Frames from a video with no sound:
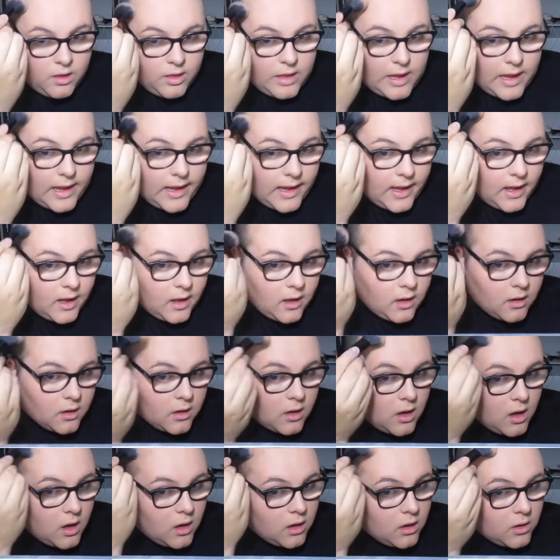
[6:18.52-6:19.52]
that
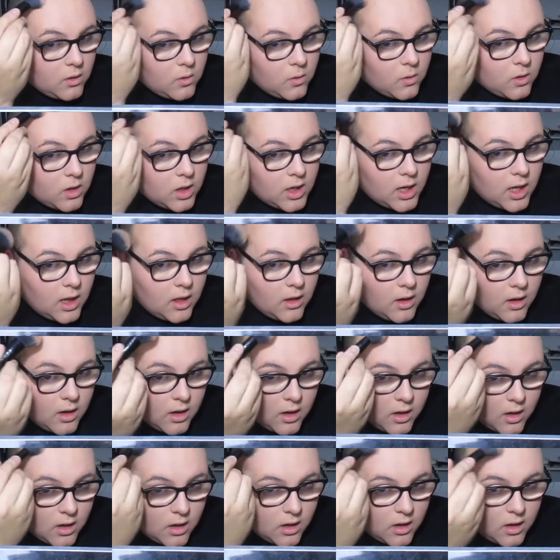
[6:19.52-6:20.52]
contour
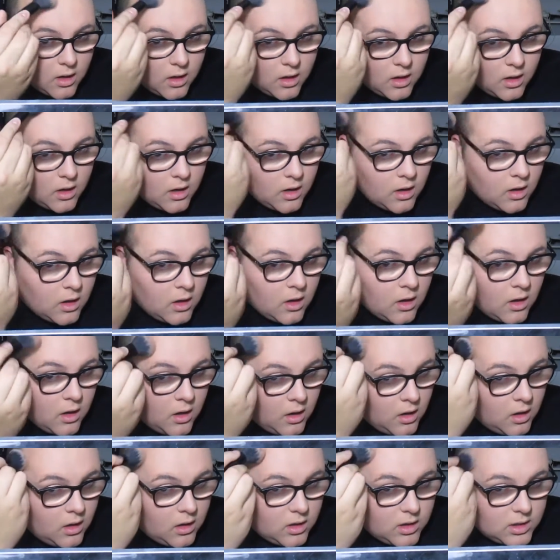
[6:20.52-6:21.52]
color.
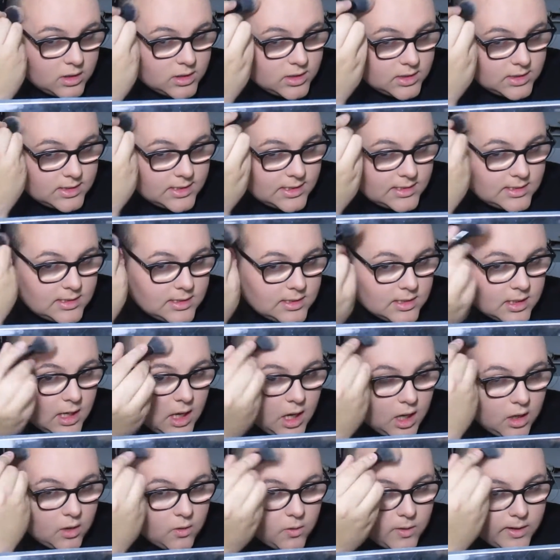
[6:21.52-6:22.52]
Because it says it's a
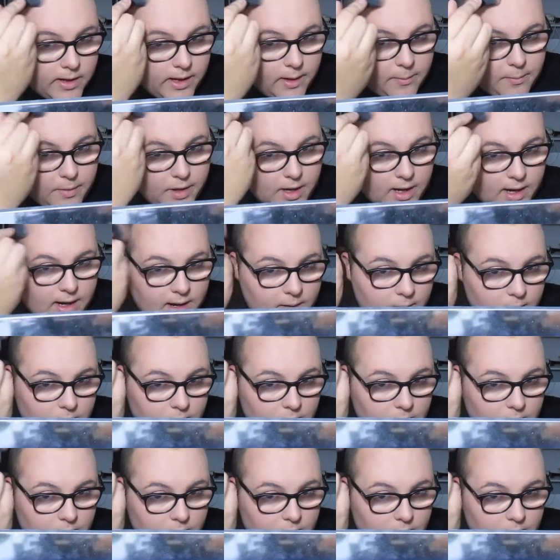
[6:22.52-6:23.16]
contour kit, but I